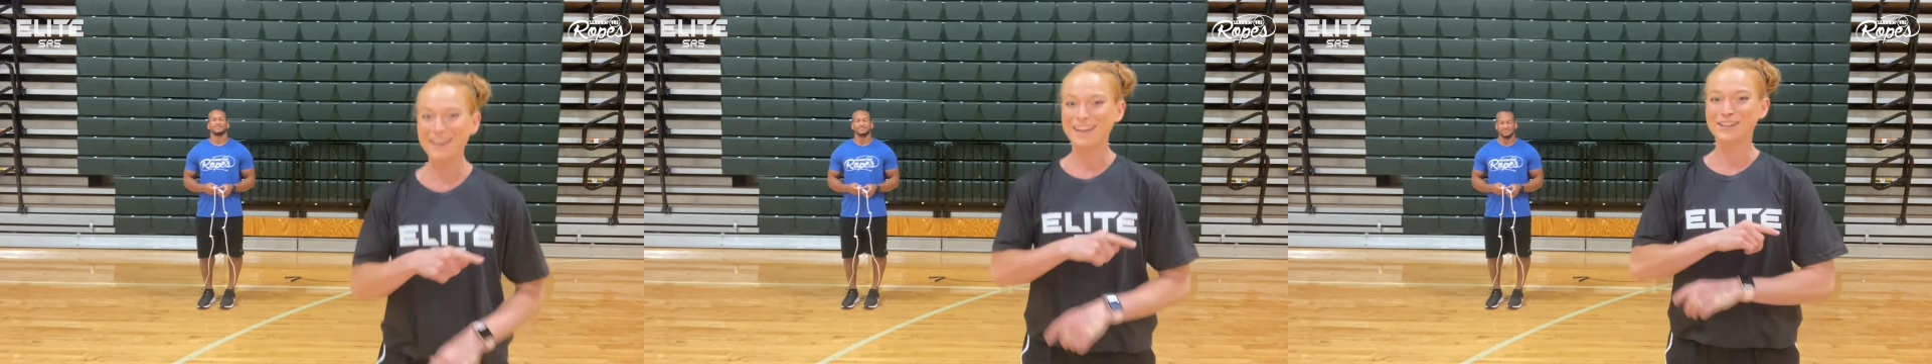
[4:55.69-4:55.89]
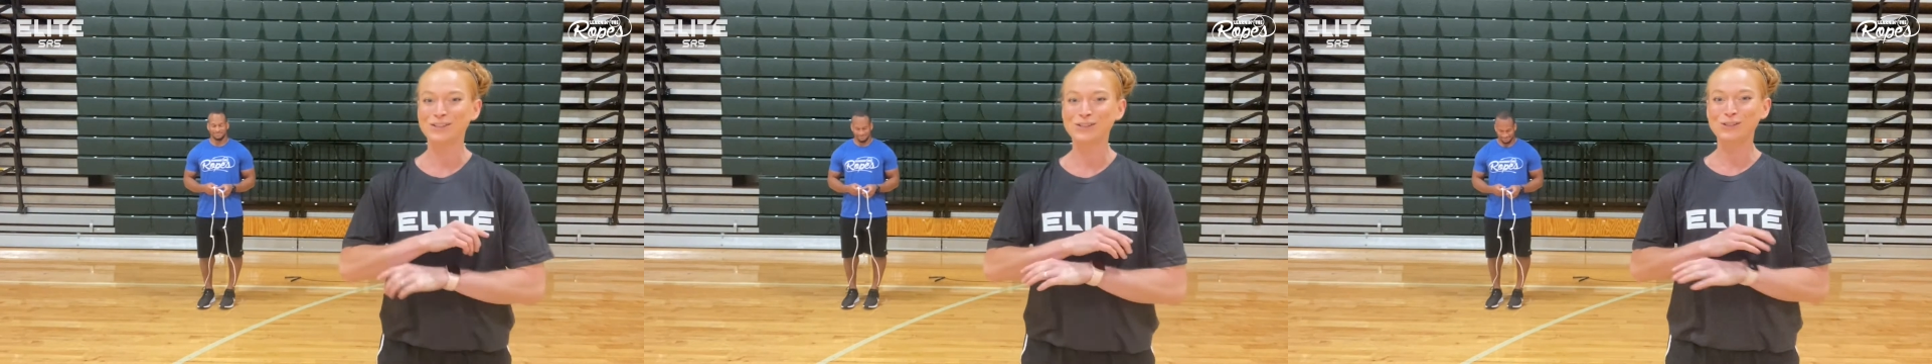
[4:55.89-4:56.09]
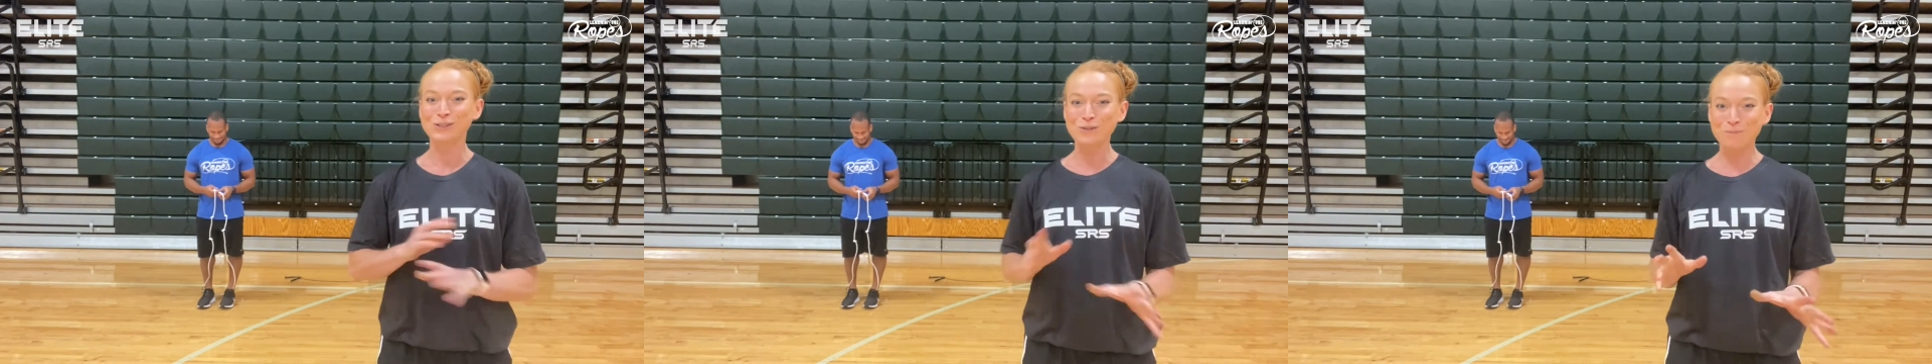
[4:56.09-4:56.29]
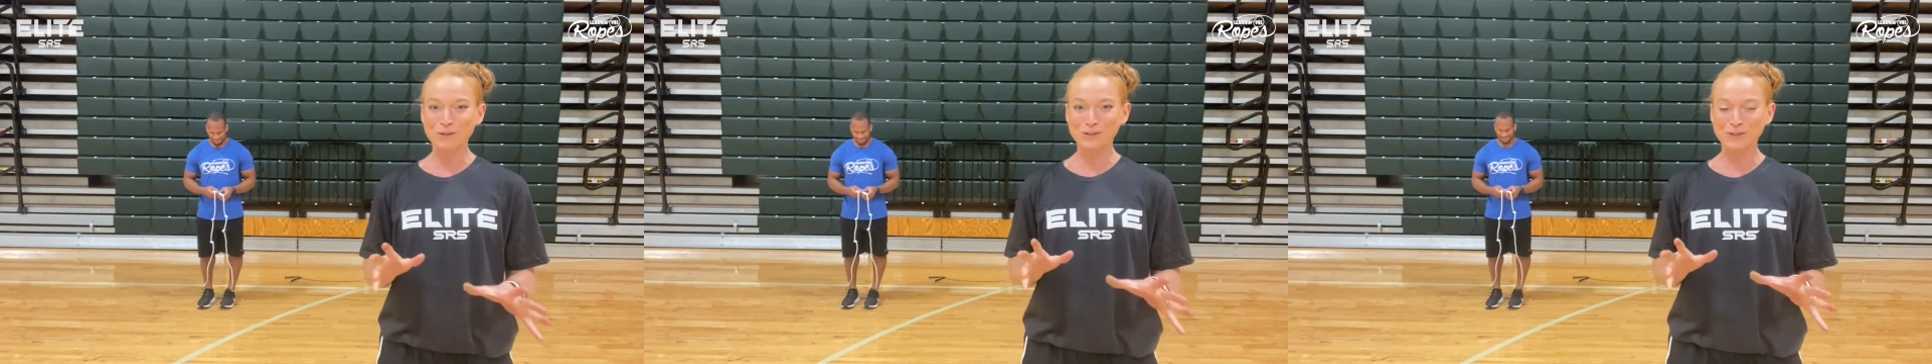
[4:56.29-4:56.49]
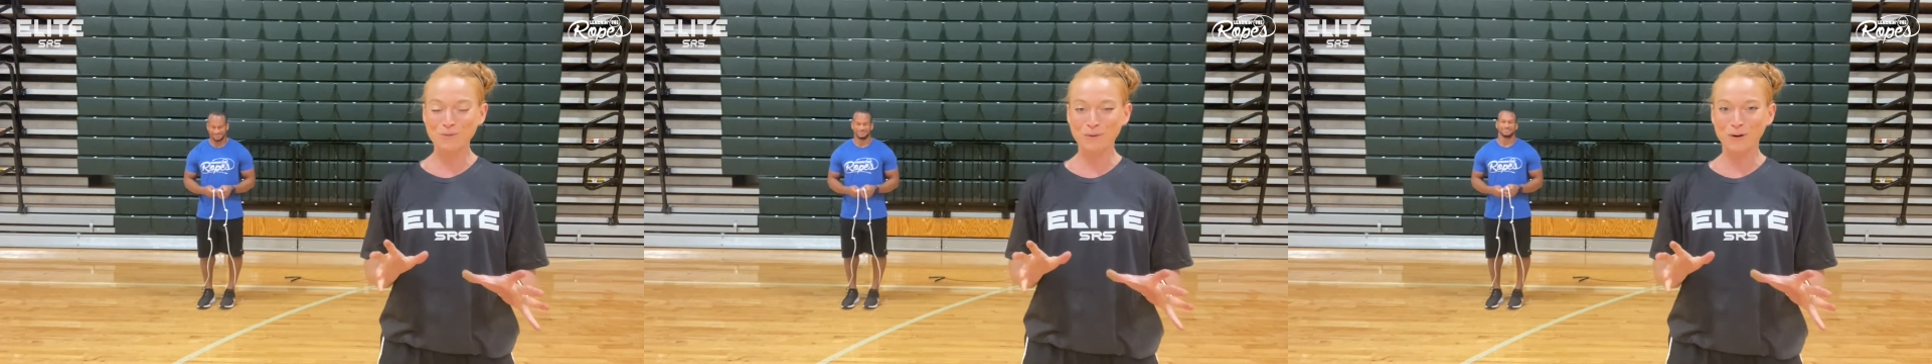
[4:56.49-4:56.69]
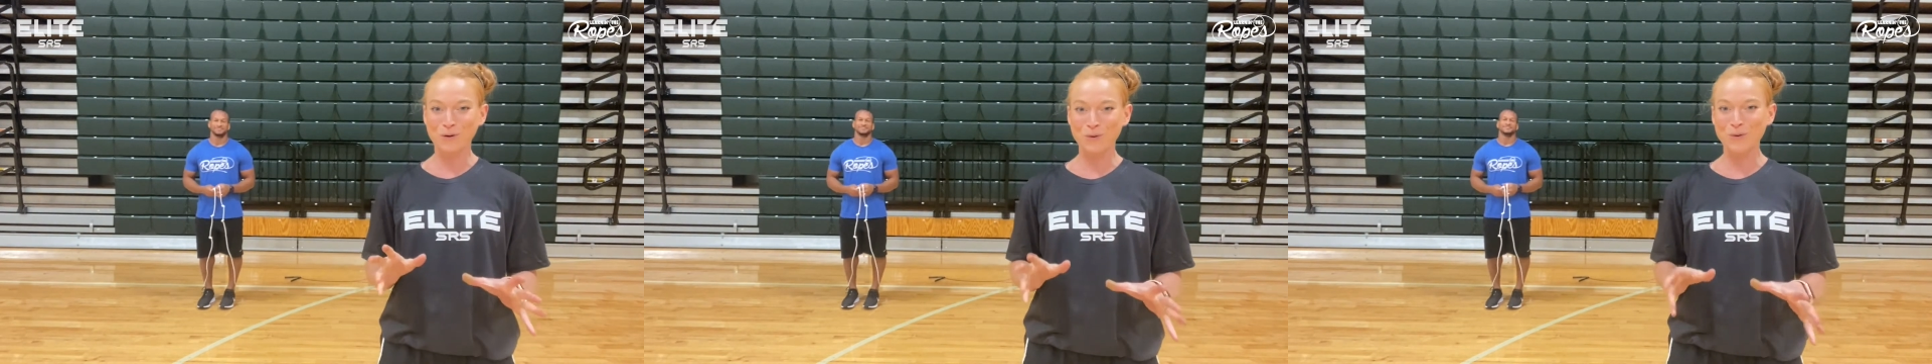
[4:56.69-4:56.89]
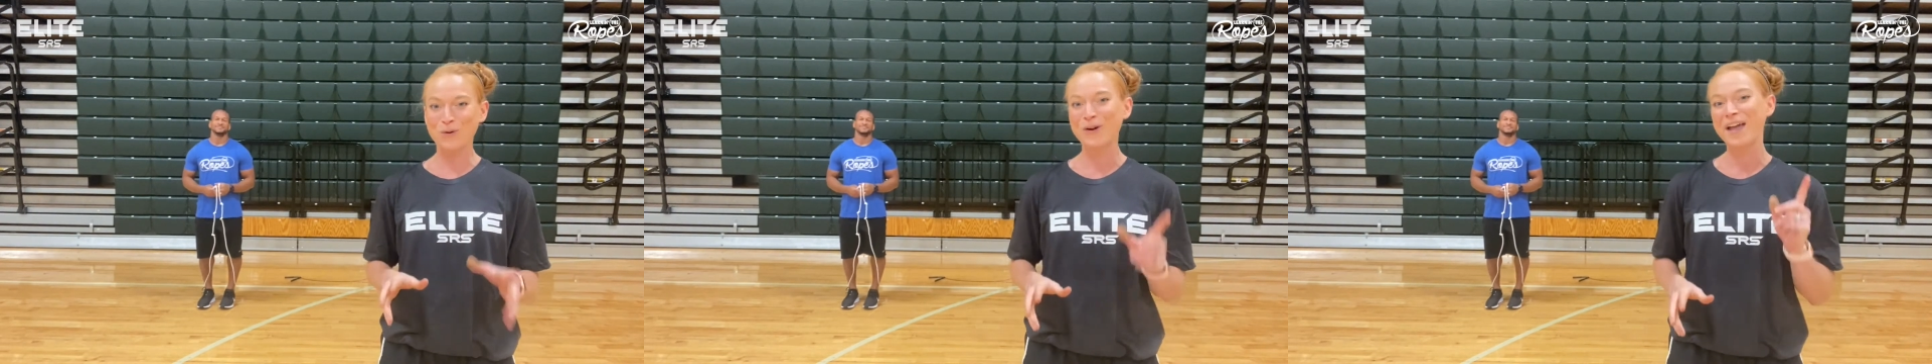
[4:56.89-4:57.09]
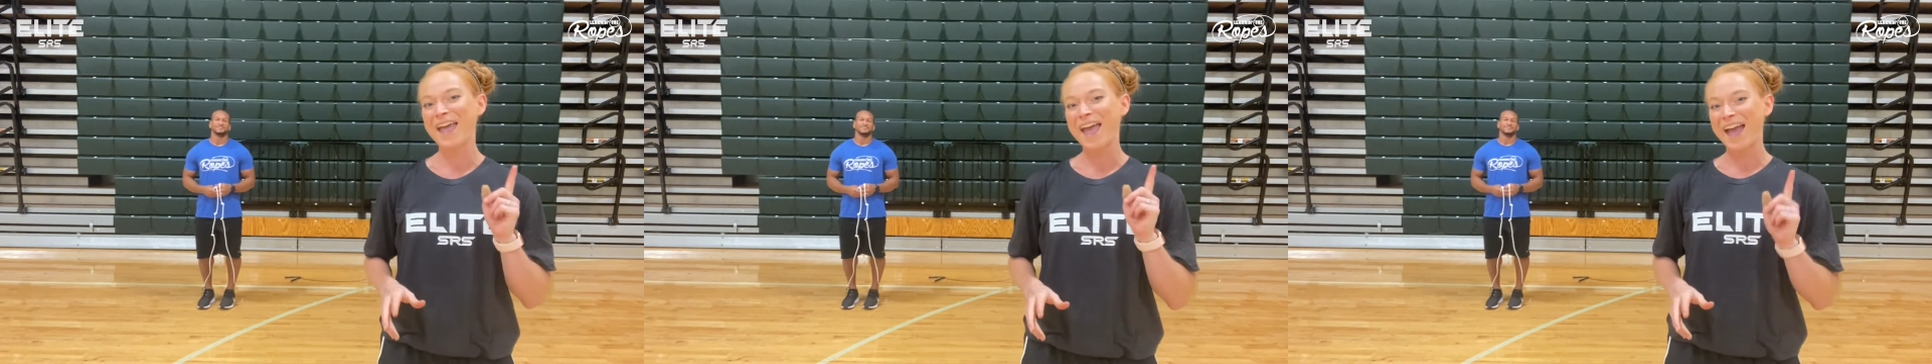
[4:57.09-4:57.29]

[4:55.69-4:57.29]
It's super, super cool